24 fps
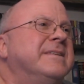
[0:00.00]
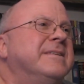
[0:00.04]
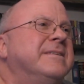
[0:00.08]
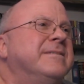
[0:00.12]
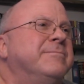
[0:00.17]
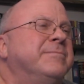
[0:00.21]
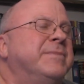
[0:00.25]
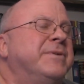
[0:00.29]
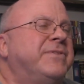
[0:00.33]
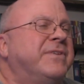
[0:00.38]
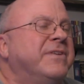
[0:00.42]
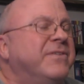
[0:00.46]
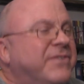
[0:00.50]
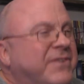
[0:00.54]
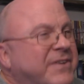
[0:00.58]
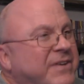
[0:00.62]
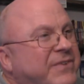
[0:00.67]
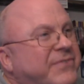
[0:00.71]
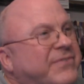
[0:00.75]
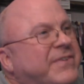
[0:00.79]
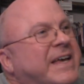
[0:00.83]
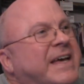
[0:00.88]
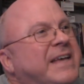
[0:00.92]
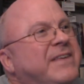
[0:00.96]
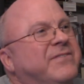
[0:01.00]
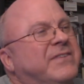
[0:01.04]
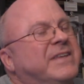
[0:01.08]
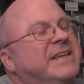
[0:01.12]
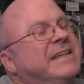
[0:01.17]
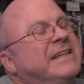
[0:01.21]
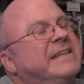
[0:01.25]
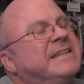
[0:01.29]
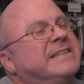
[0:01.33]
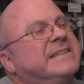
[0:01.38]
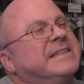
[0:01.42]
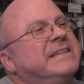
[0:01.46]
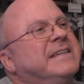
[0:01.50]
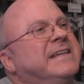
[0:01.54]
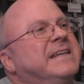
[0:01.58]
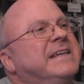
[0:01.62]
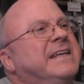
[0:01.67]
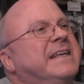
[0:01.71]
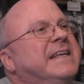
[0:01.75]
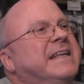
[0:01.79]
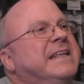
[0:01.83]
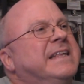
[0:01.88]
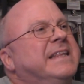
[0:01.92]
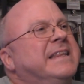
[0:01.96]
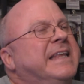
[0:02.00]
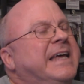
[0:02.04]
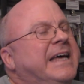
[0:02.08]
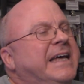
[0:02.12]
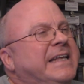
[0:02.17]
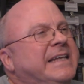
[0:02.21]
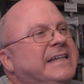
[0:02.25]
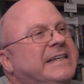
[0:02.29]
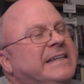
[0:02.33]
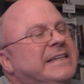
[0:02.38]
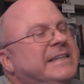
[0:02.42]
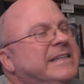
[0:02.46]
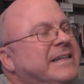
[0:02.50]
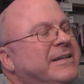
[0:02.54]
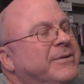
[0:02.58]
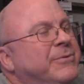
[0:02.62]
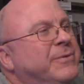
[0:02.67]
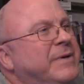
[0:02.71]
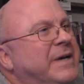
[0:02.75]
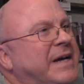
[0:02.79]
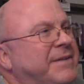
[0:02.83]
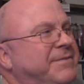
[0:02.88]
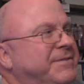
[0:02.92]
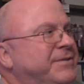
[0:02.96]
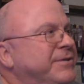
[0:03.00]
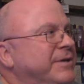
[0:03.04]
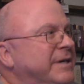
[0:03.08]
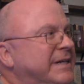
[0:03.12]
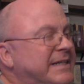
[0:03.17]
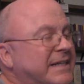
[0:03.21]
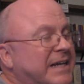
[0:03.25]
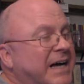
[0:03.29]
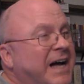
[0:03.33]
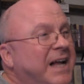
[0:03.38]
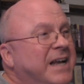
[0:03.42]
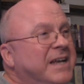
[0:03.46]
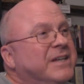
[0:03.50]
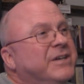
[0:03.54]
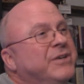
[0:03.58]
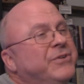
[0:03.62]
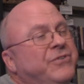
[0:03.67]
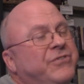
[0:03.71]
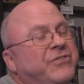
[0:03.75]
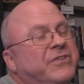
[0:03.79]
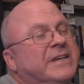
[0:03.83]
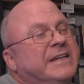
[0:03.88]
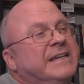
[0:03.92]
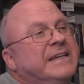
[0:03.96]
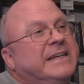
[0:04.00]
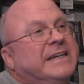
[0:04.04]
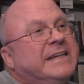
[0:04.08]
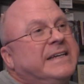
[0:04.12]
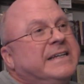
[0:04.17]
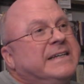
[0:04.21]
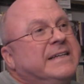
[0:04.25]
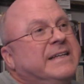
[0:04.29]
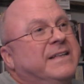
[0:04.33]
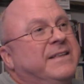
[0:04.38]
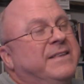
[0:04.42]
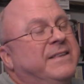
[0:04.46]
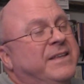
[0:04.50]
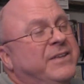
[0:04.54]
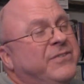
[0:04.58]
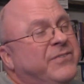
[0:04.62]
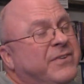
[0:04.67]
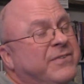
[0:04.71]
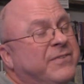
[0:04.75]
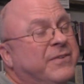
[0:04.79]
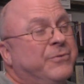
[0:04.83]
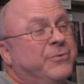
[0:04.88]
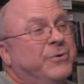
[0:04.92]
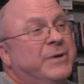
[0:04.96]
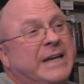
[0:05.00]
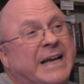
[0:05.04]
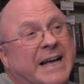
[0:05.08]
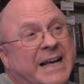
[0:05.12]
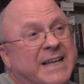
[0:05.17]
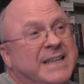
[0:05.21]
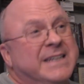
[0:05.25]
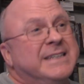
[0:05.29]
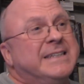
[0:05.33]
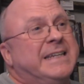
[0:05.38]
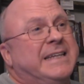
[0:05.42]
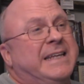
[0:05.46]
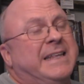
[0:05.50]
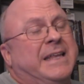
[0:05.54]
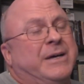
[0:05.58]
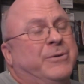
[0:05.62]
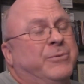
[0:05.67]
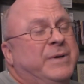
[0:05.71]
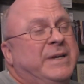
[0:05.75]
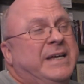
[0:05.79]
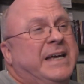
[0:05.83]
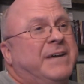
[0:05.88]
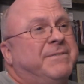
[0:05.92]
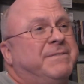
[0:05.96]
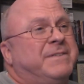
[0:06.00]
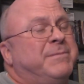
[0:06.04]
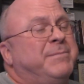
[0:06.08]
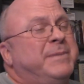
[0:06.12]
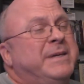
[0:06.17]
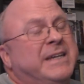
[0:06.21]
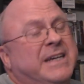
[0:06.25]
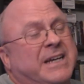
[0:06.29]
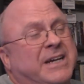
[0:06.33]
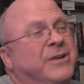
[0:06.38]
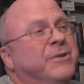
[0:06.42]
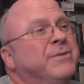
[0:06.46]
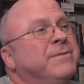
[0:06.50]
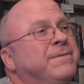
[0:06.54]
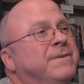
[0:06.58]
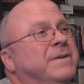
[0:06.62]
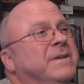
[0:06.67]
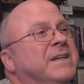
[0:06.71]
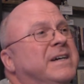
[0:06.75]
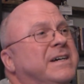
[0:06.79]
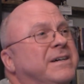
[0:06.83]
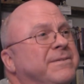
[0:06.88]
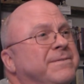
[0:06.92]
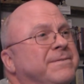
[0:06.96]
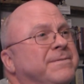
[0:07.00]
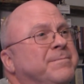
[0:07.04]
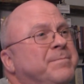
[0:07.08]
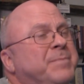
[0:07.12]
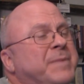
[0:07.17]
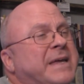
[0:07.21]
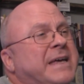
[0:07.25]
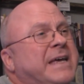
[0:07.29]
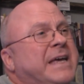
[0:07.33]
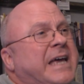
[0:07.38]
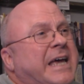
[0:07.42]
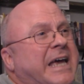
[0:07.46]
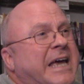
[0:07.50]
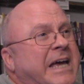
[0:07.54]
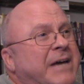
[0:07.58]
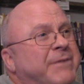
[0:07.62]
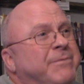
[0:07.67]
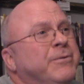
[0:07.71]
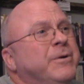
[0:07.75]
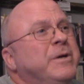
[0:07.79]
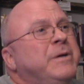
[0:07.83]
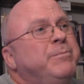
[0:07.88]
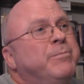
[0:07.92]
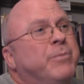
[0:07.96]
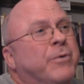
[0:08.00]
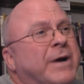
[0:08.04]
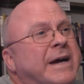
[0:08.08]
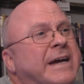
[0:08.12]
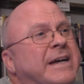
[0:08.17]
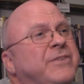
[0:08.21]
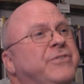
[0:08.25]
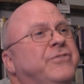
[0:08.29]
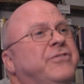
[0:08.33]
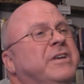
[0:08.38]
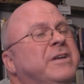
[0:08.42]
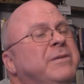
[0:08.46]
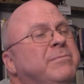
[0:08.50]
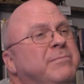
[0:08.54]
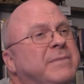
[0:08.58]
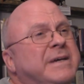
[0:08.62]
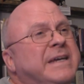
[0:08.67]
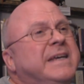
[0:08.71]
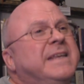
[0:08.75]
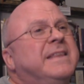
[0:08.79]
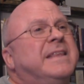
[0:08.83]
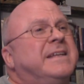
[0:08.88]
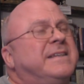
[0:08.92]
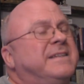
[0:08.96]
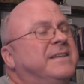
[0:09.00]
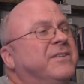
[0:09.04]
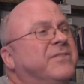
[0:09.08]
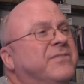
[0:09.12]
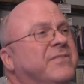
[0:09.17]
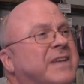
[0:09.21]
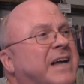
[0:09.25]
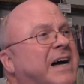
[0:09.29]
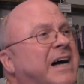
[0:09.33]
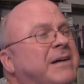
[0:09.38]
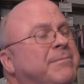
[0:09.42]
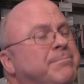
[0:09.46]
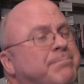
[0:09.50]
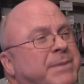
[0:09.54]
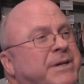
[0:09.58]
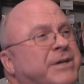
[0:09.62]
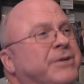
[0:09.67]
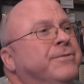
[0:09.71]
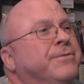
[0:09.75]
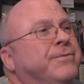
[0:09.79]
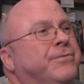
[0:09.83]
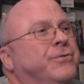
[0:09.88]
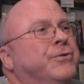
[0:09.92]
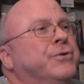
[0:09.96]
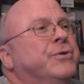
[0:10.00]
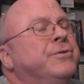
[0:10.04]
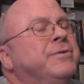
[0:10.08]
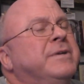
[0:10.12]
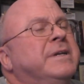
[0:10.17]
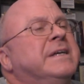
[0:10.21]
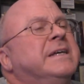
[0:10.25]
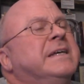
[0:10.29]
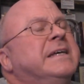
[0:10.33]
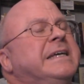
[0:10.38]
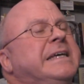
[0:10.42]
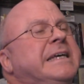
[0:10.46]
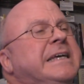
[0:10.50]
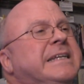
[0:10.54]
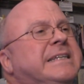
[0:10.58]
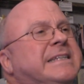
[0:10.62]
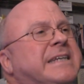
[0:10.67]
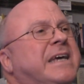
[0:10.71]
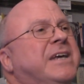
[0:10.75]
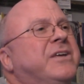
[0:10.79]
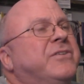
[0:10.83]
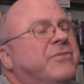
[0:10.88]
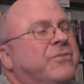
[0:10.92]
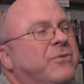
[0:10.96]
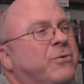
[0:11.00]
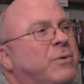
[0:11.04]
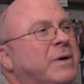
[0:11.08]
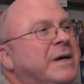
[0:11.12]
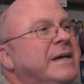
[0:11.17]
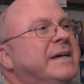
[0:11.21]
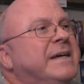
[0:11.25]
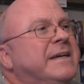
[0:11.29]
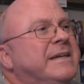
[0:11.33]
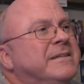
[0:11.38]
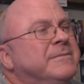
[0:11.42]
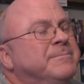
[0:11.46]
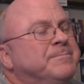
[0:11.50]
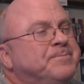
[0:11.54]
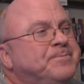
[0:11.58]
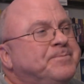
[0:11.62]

But since he says it, then we have to acknowledge this is a reality that we have to be careful of. Every branch in me that does not bear fruit, he takes away.